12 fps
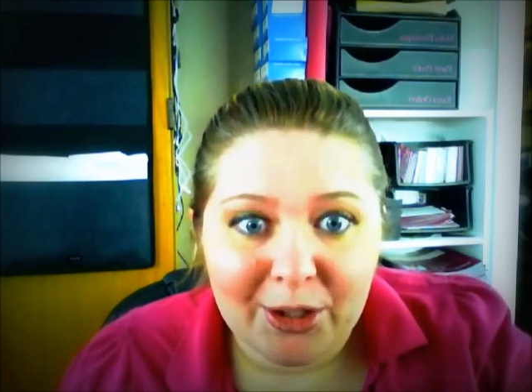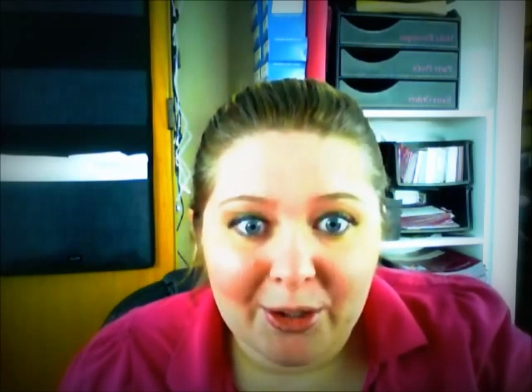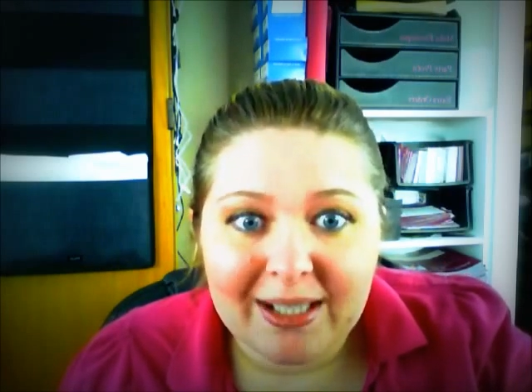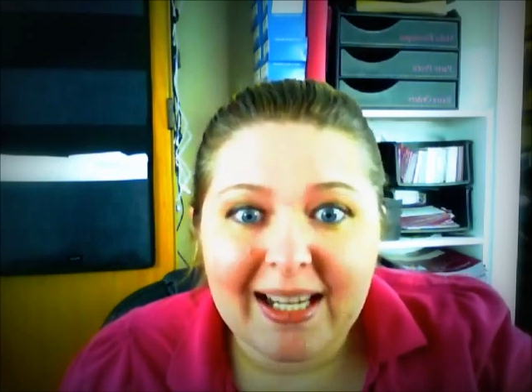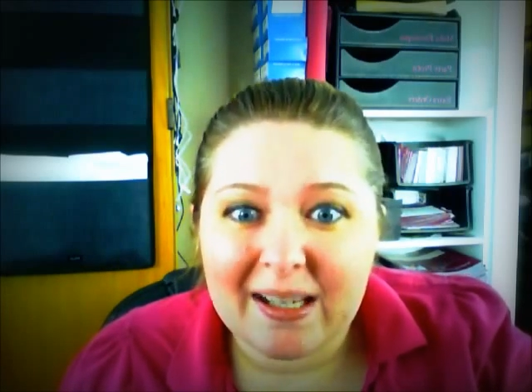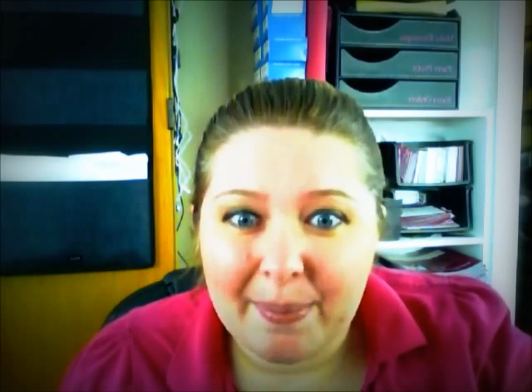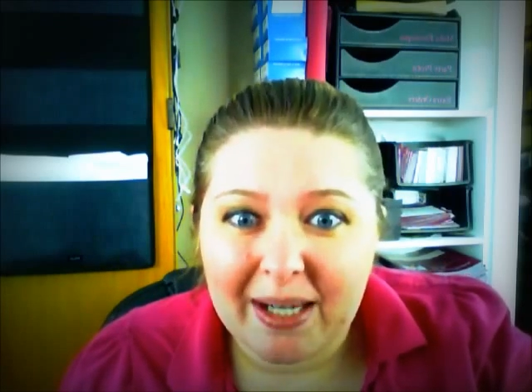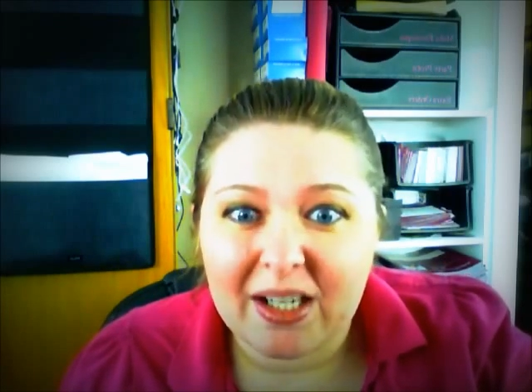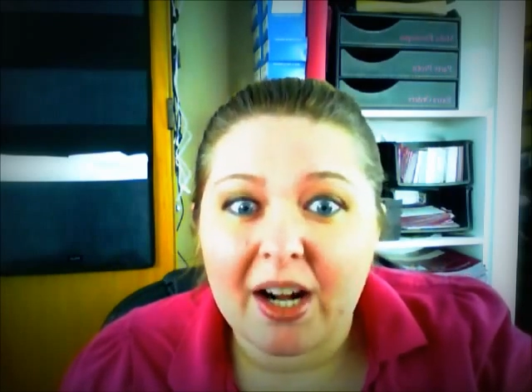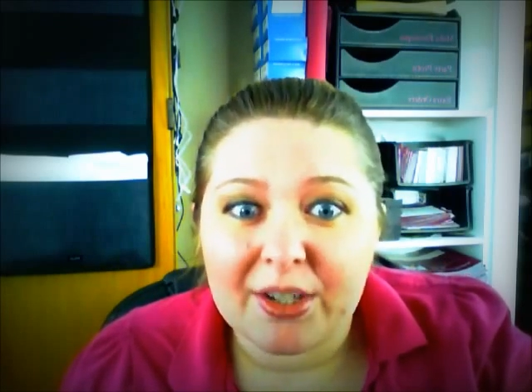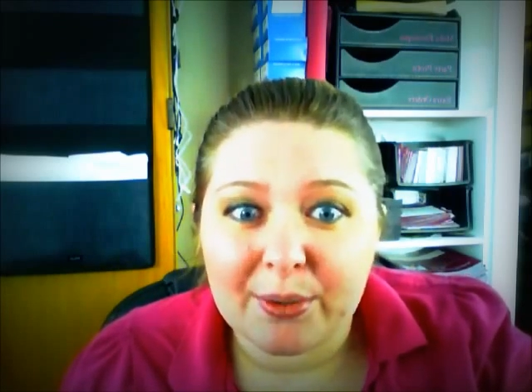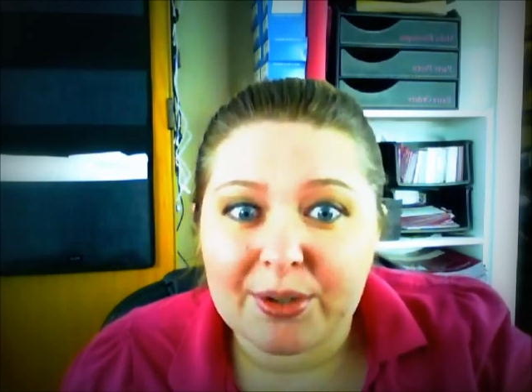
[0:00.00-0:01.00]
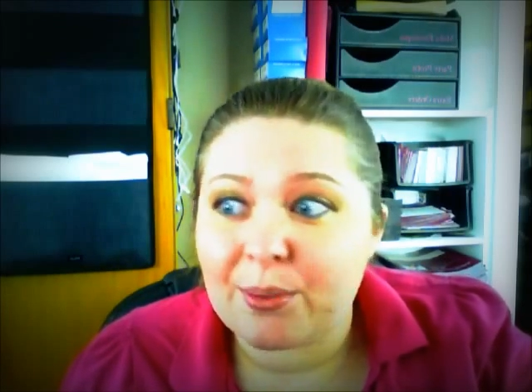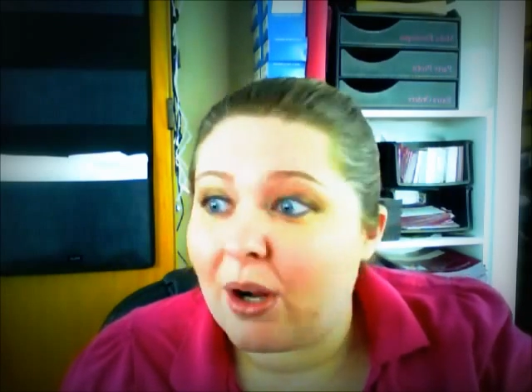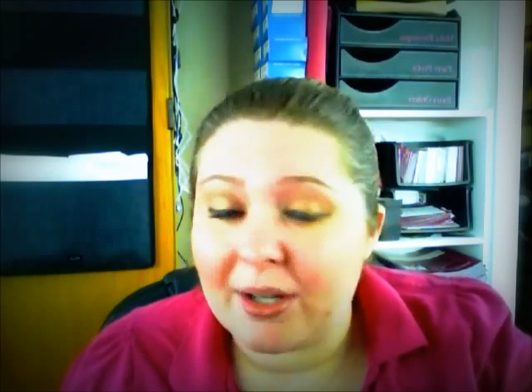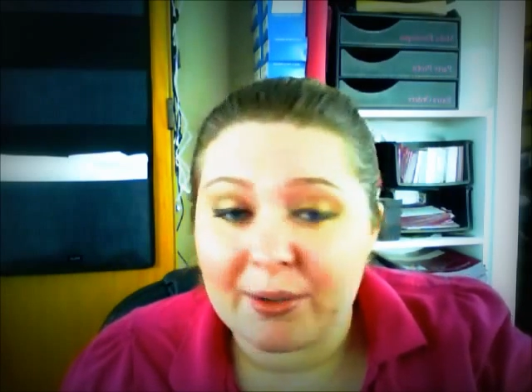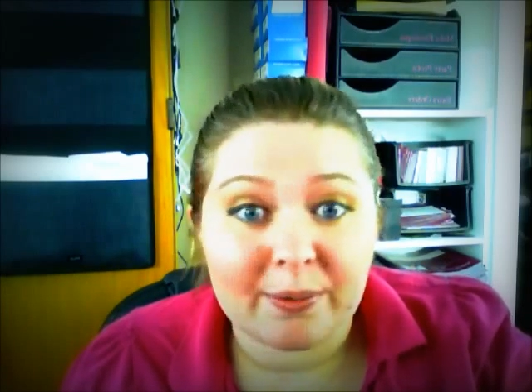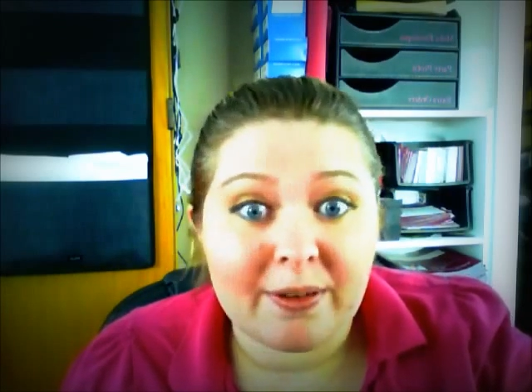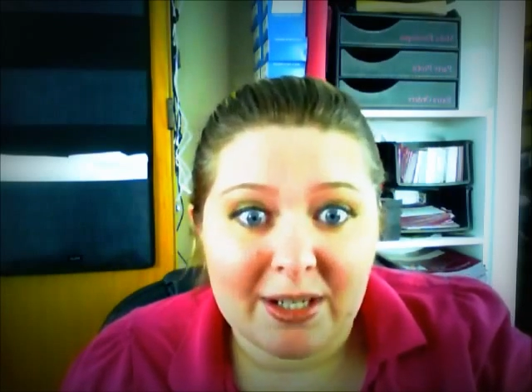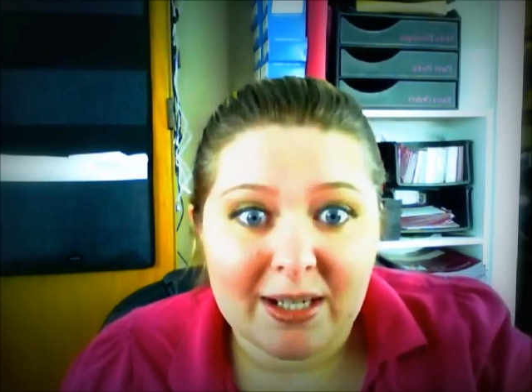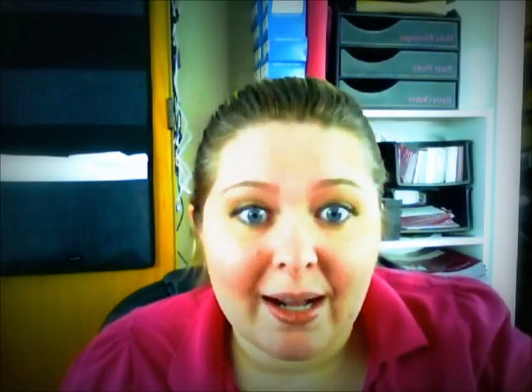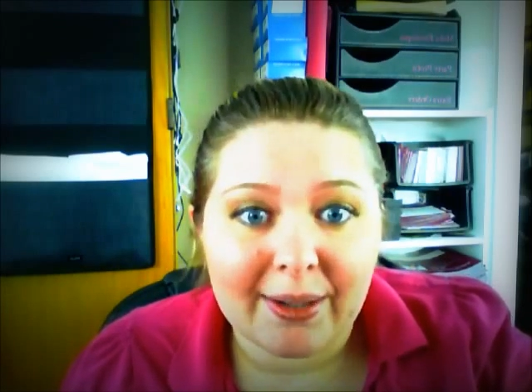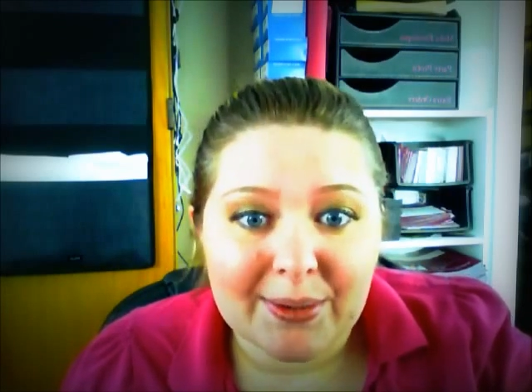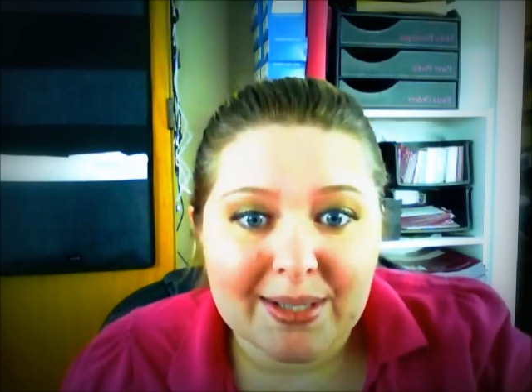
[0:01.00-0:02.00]
You're going to get about $100 to
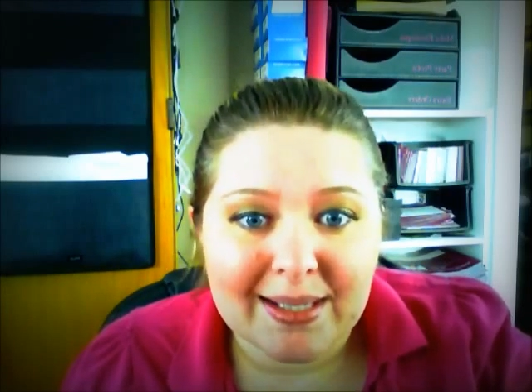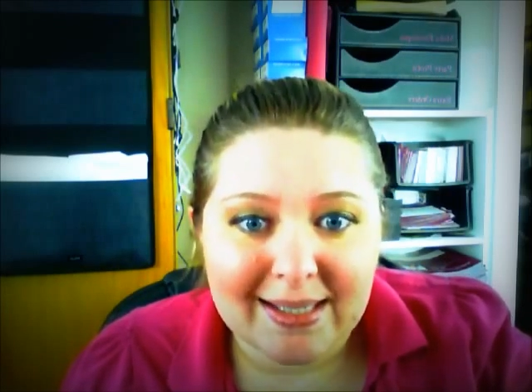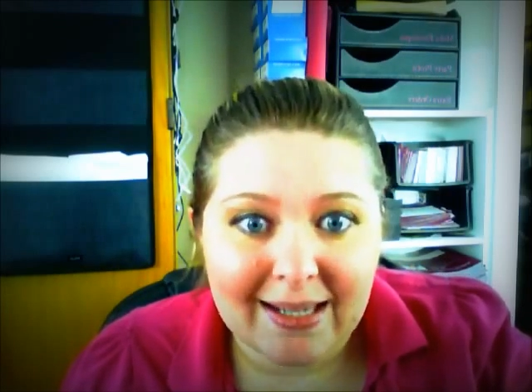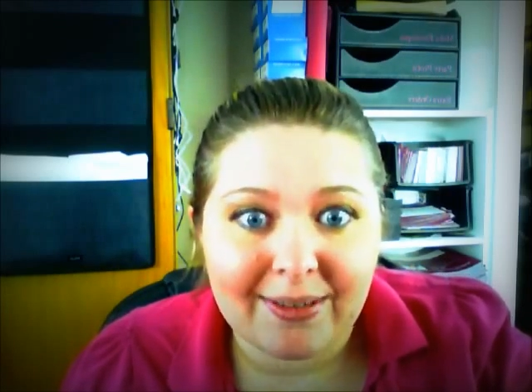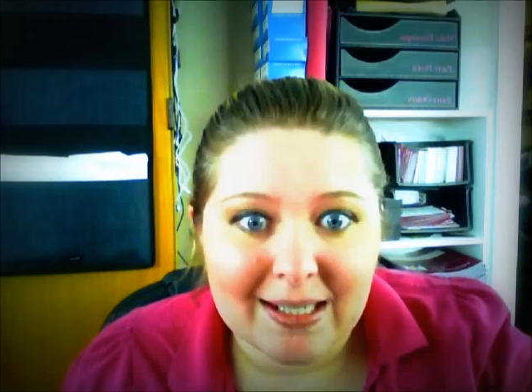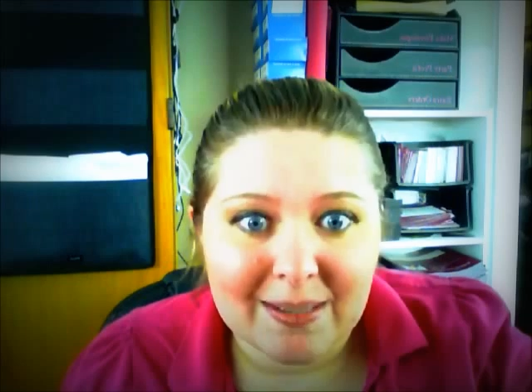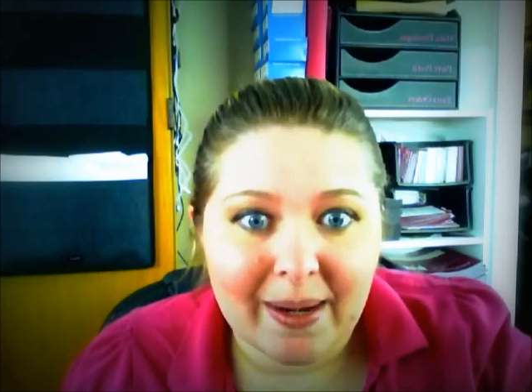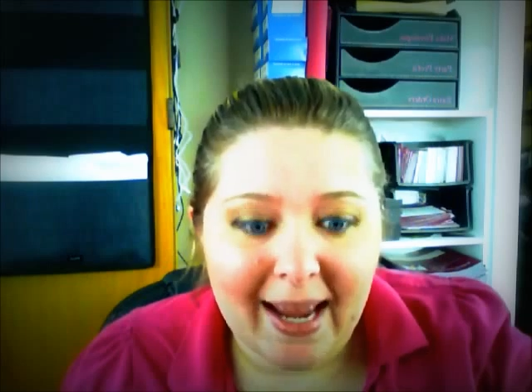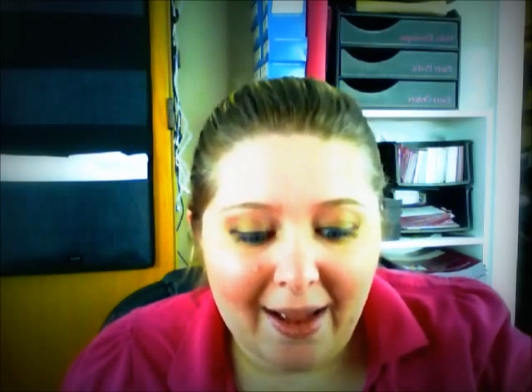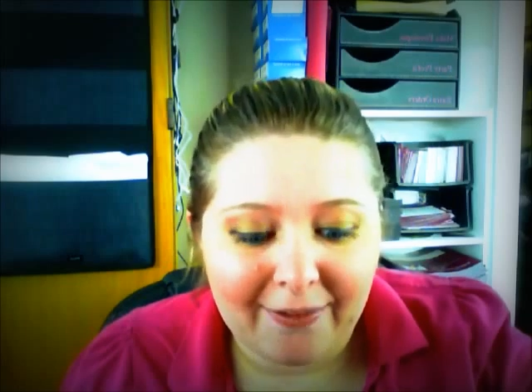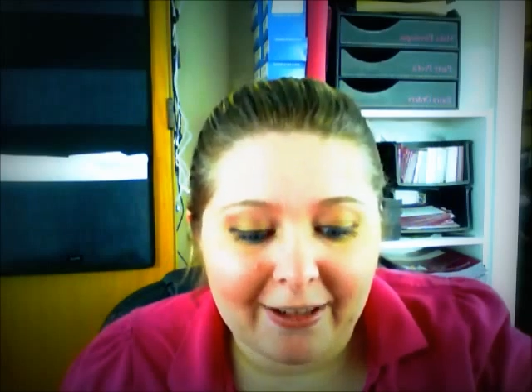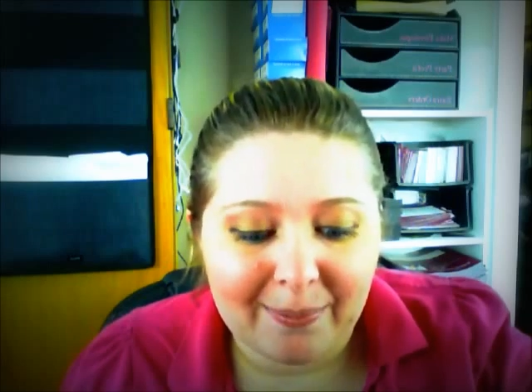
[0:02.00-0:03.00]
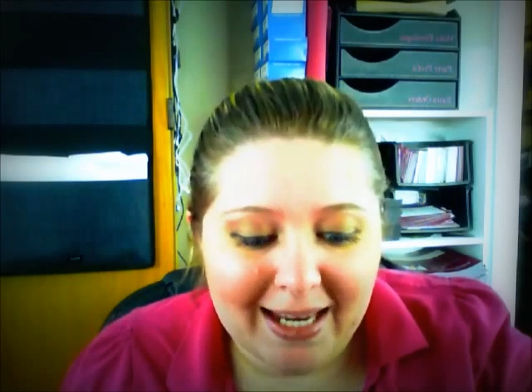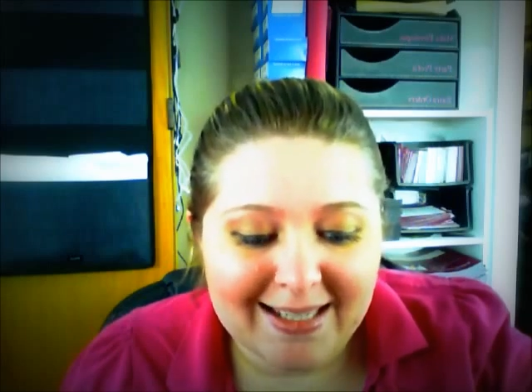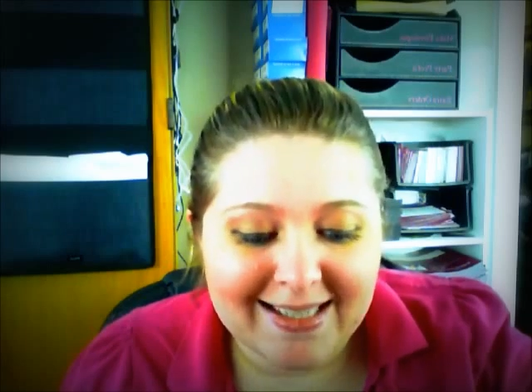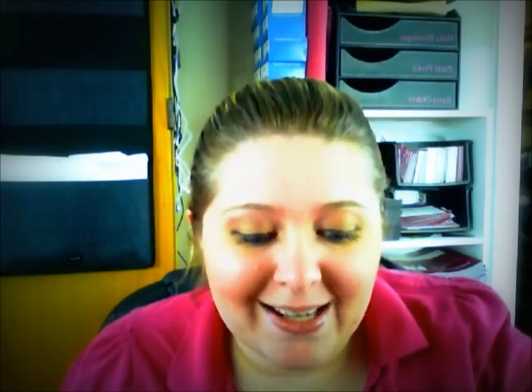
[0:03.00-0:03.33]
$150 in savings by having me.